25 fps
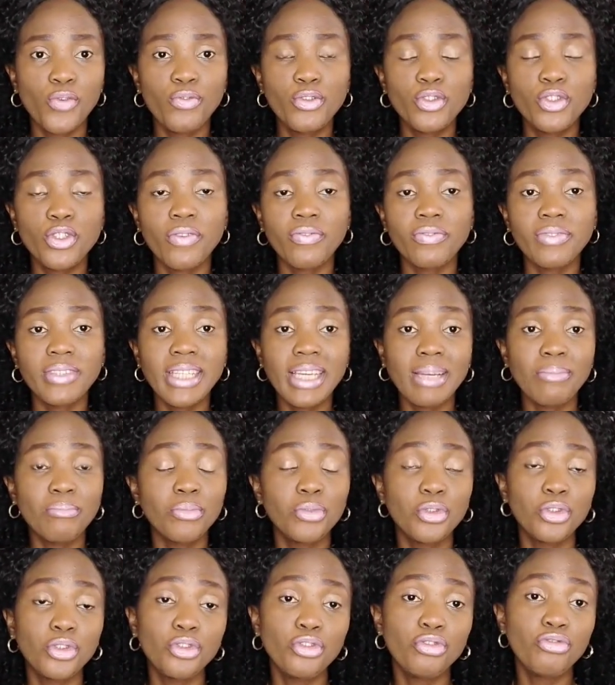Which of them do
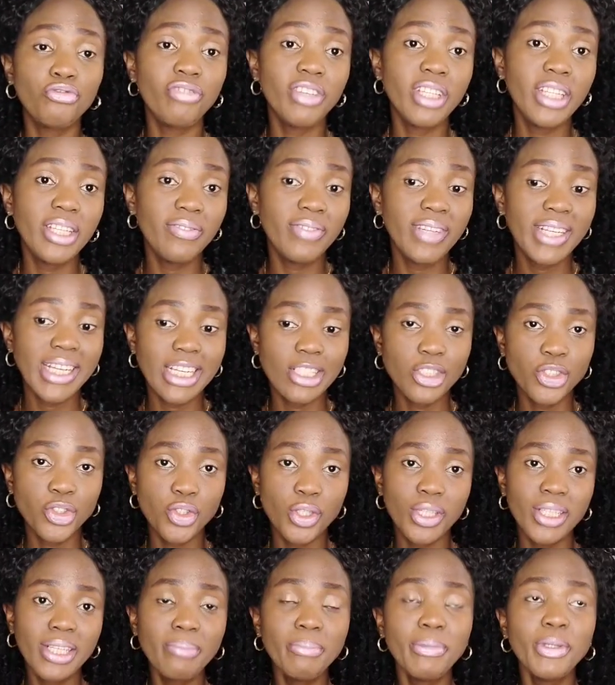you really enjoy?
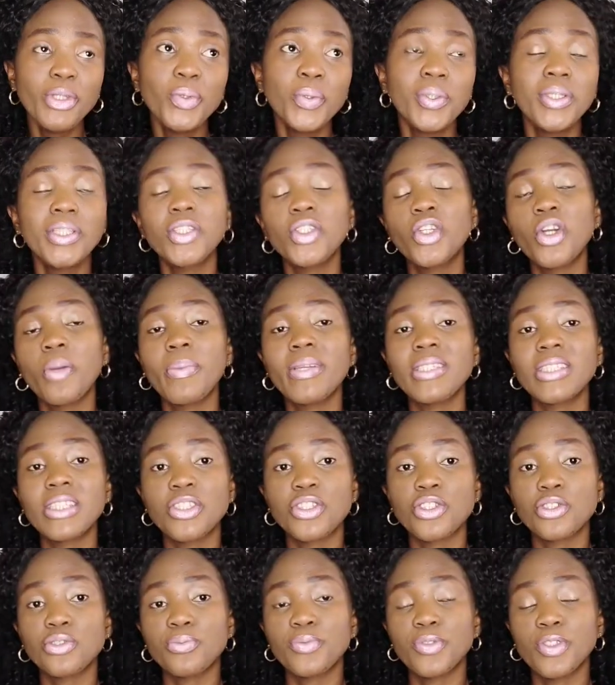Let me know in the comment
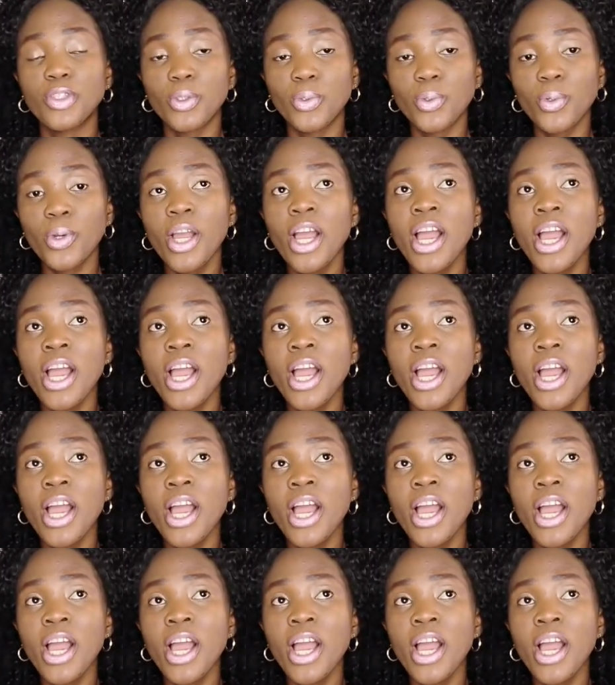section below.